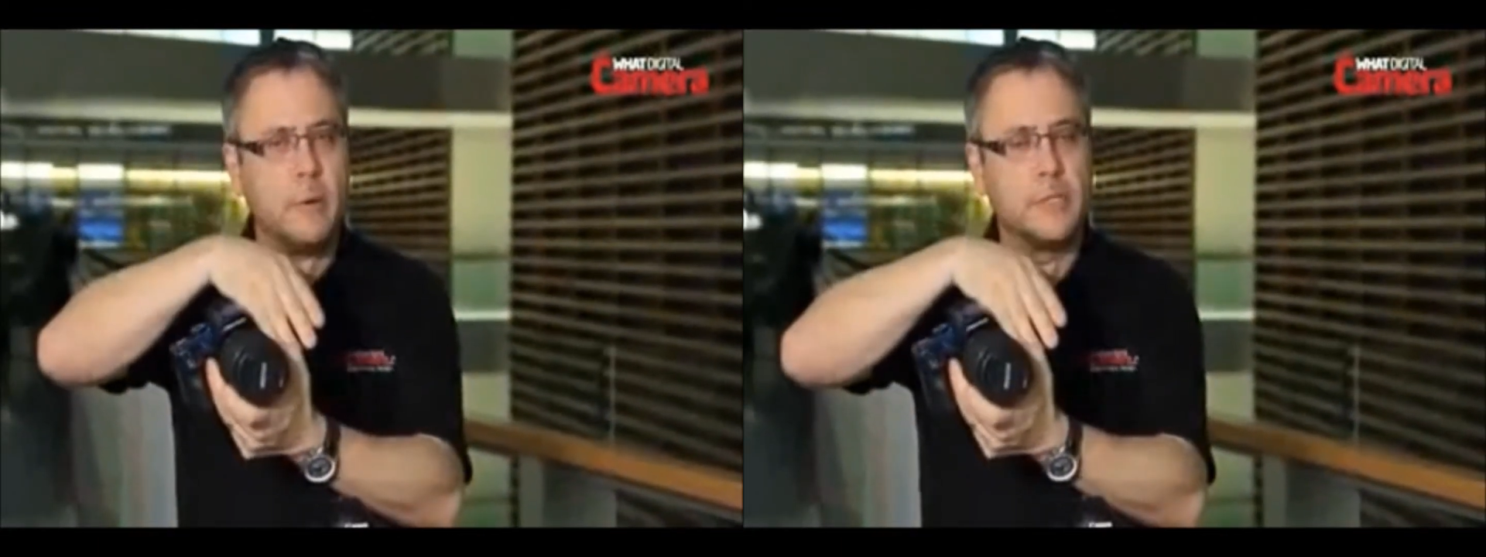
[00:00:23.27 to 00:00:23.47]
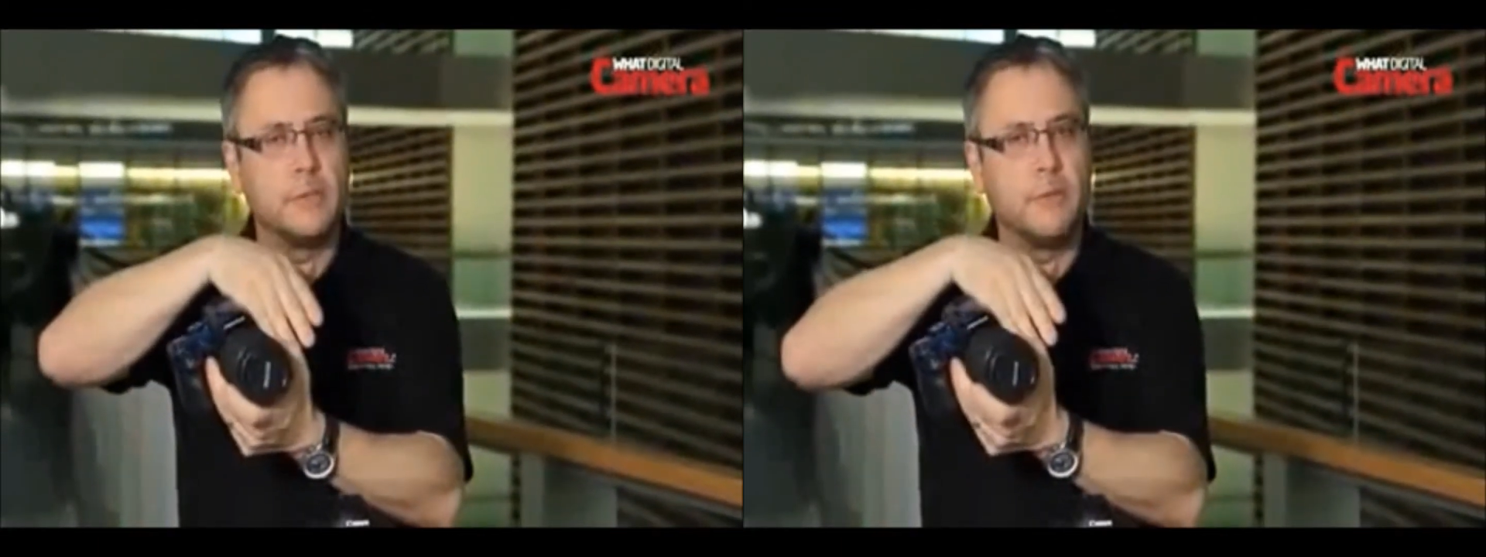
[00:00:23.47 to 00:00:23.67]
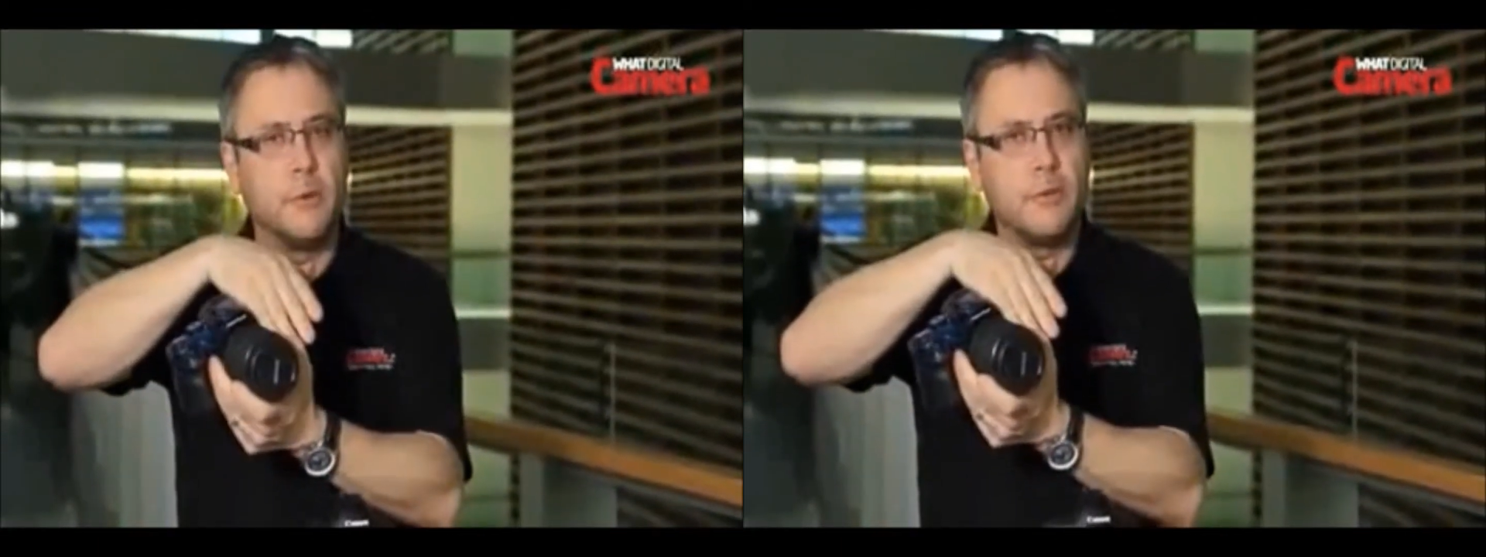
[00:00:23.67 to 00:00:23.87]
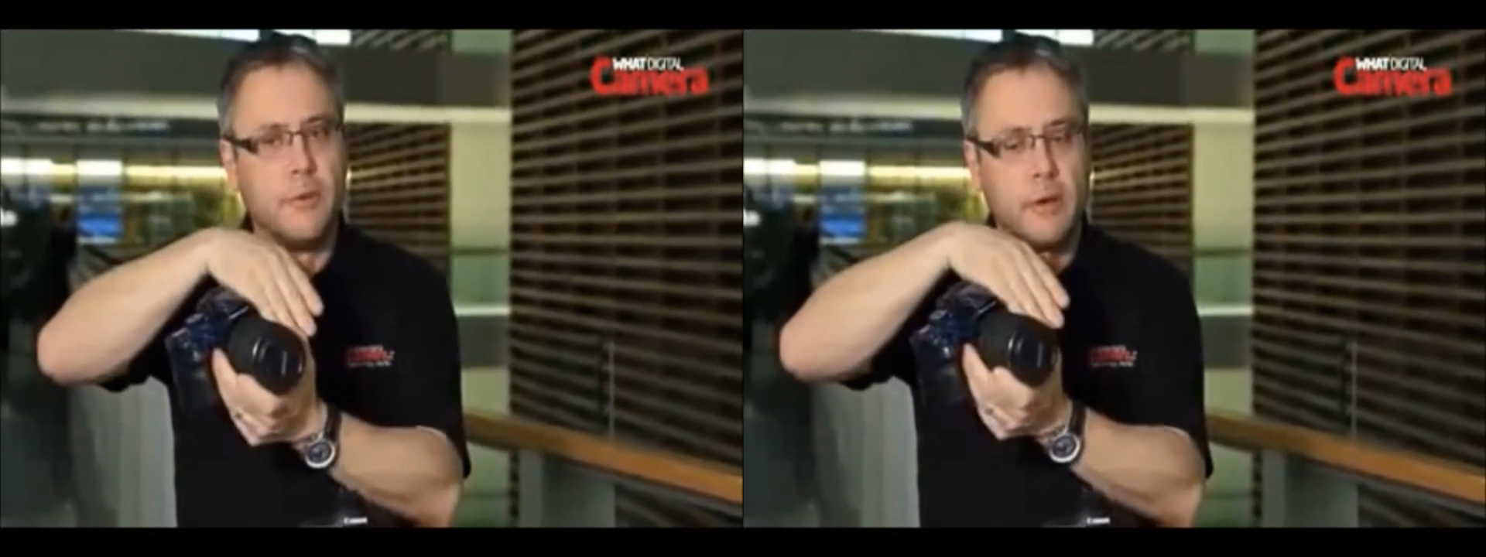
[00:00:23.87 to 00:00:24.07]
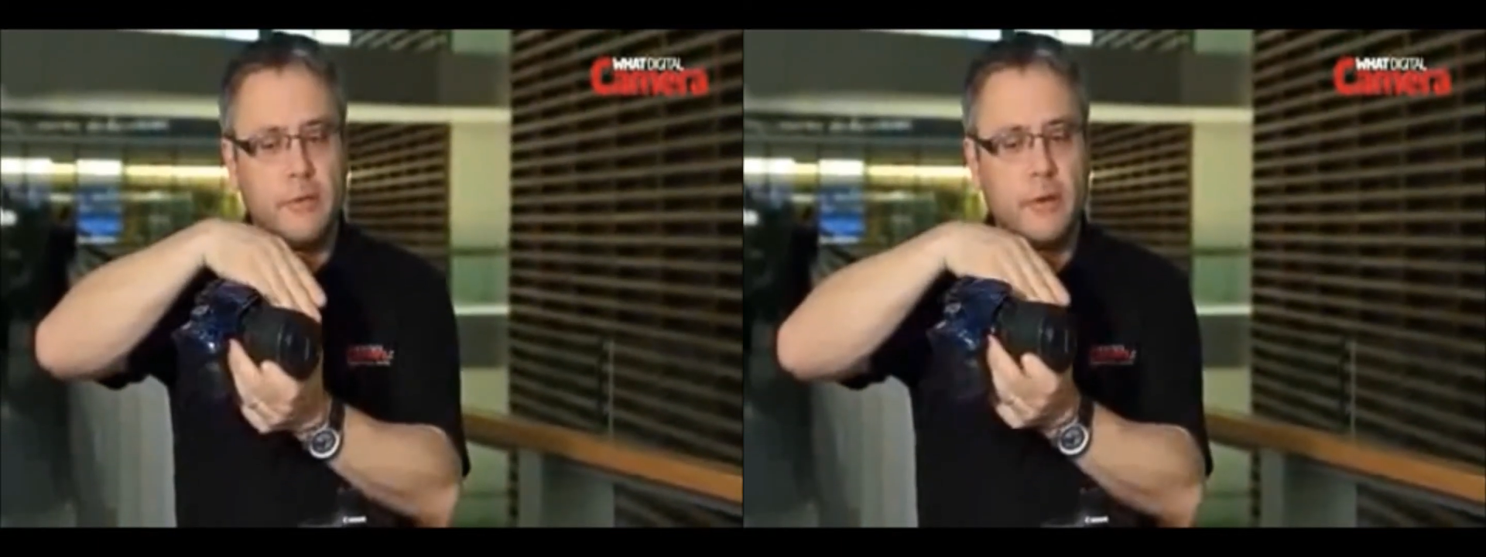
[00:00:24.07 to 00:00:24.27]
which is at
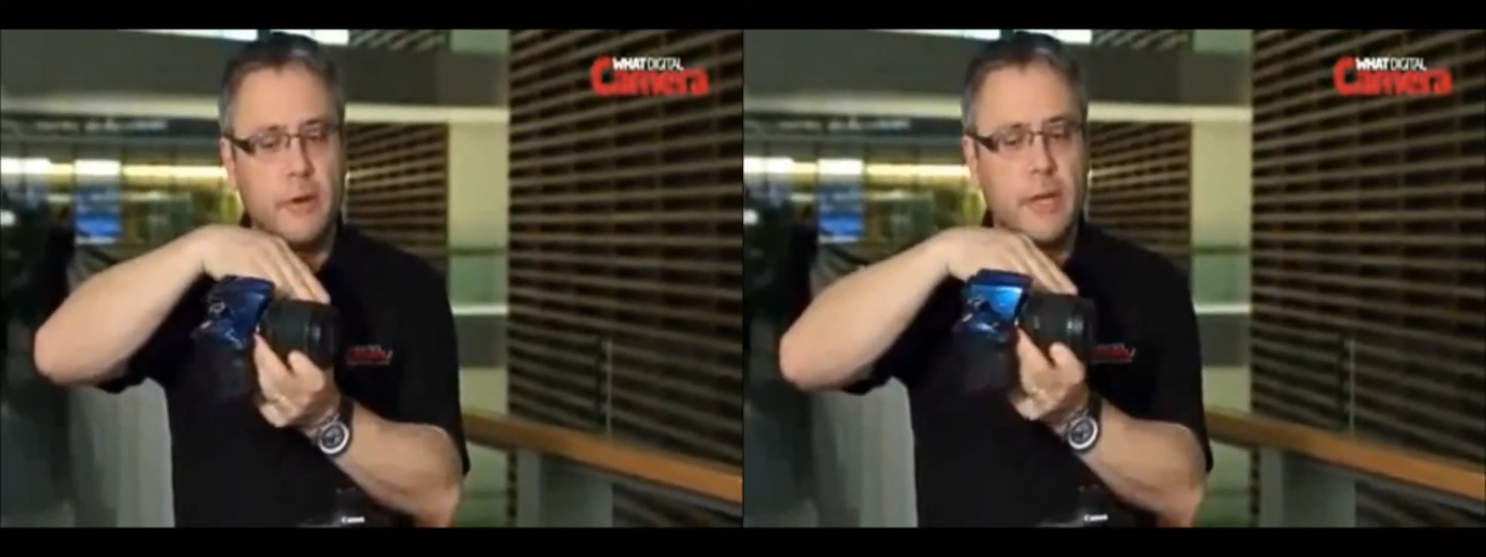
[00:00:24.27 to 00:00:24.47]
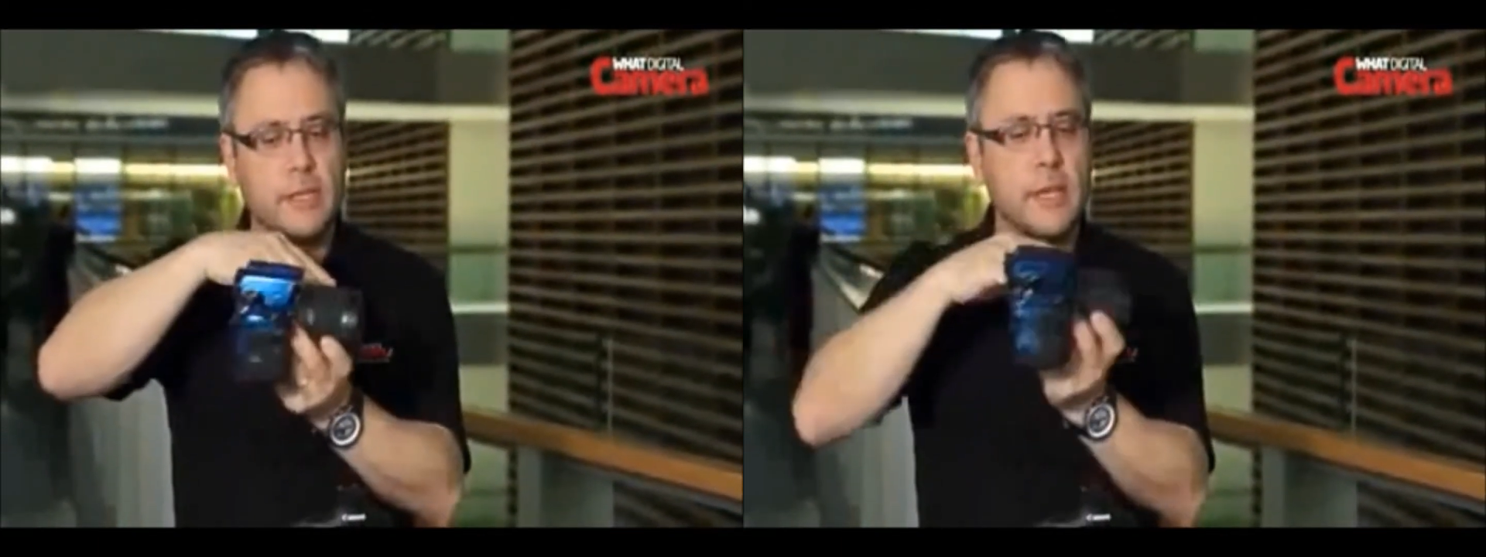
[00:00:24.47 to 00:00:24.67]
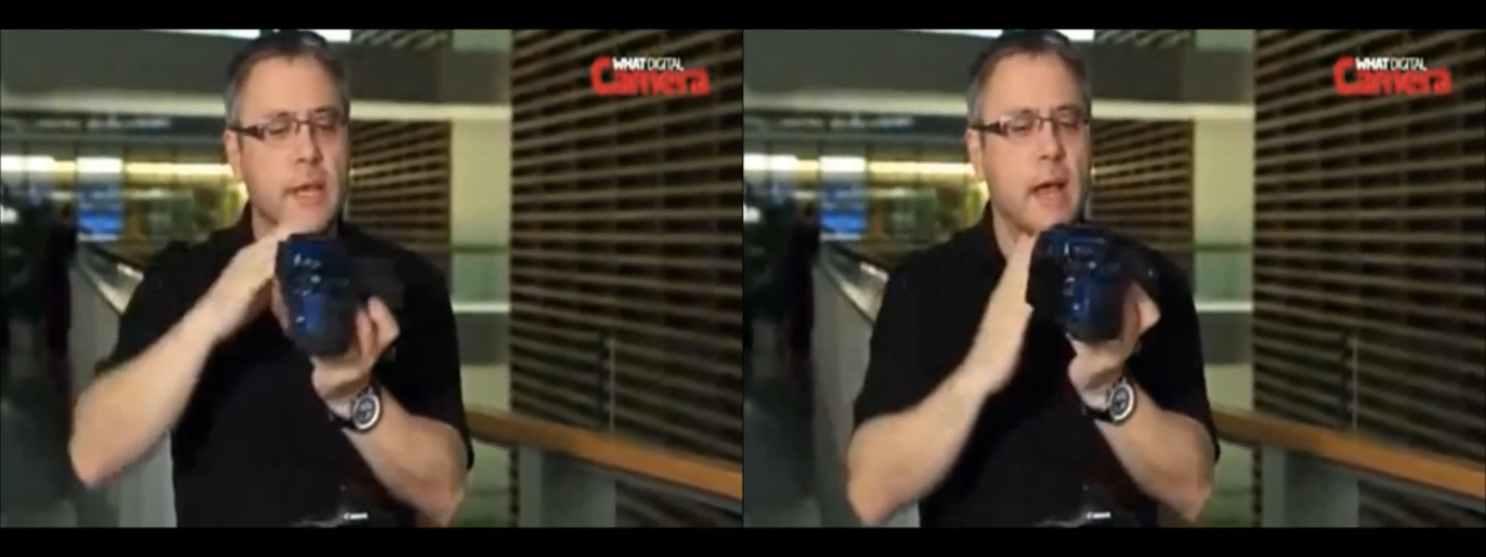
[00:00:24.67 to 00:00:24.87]
45 degrees,